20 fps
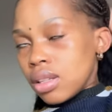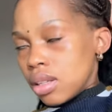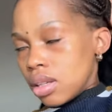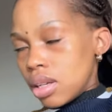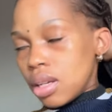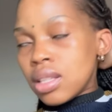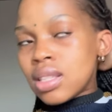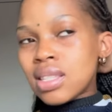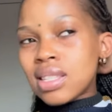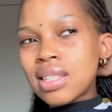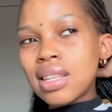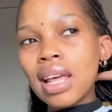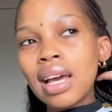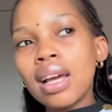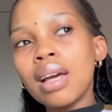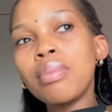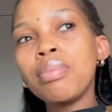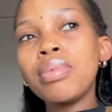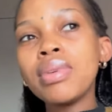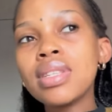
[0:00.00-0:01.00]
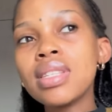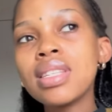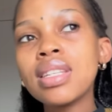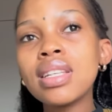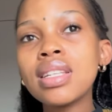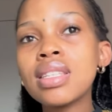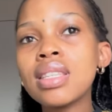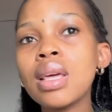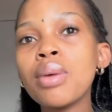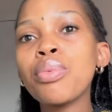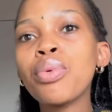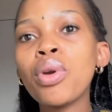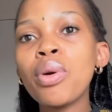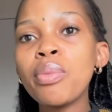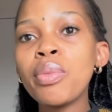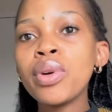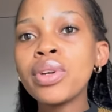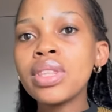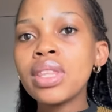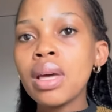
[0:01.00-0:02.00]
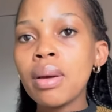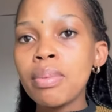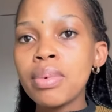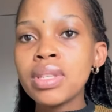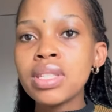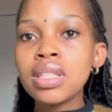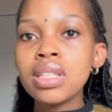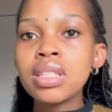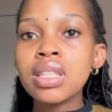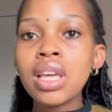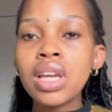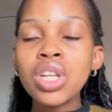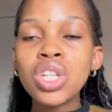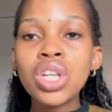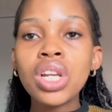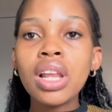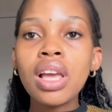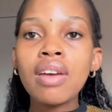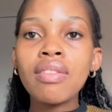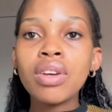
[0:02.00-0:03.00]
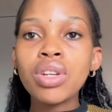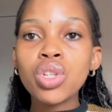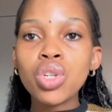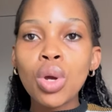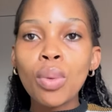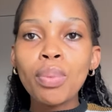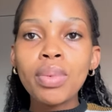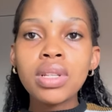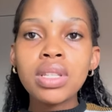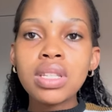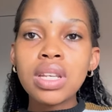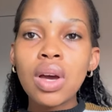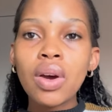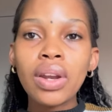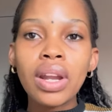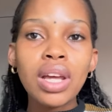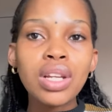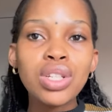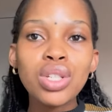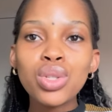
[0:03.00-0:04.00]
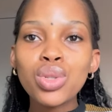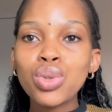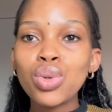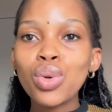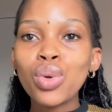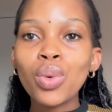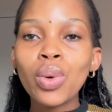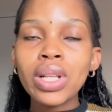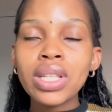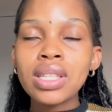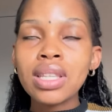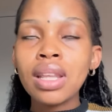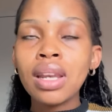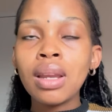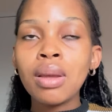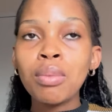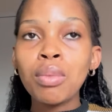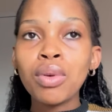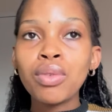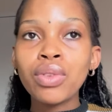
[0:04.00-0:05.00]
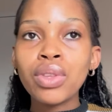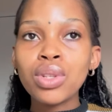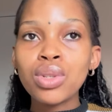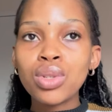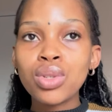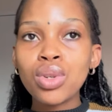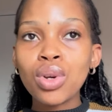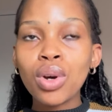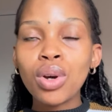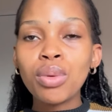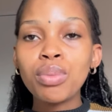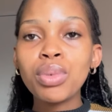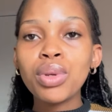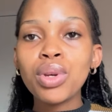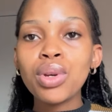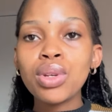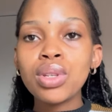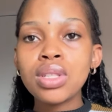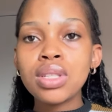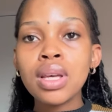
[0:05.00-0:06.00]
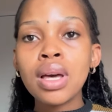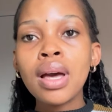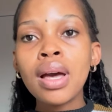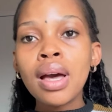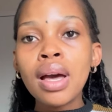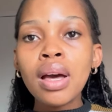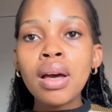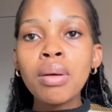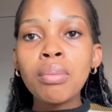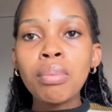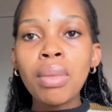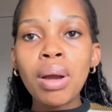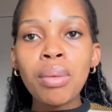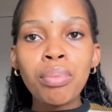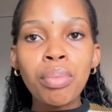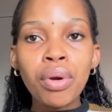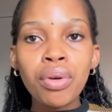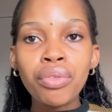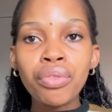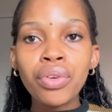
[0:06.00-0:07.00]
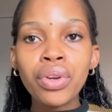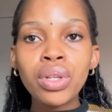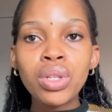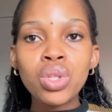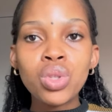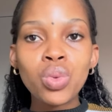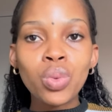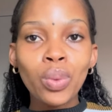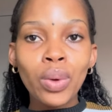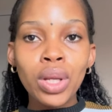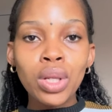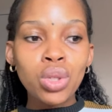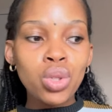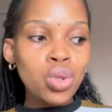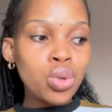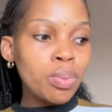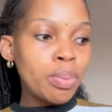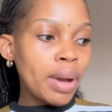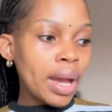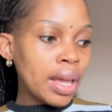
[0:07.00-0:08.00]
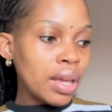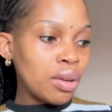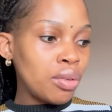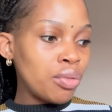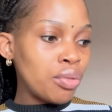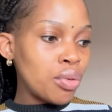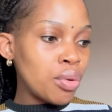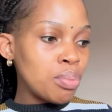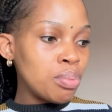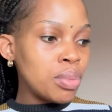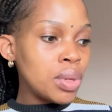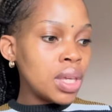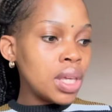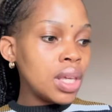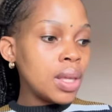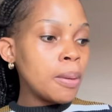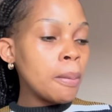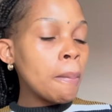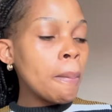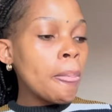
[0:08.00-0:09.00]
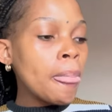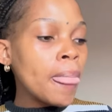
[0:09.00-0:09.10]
it's like a business they promote their business they actually have a shop in town i just don't know what's the name of the store because my boyfriend went to buy it for me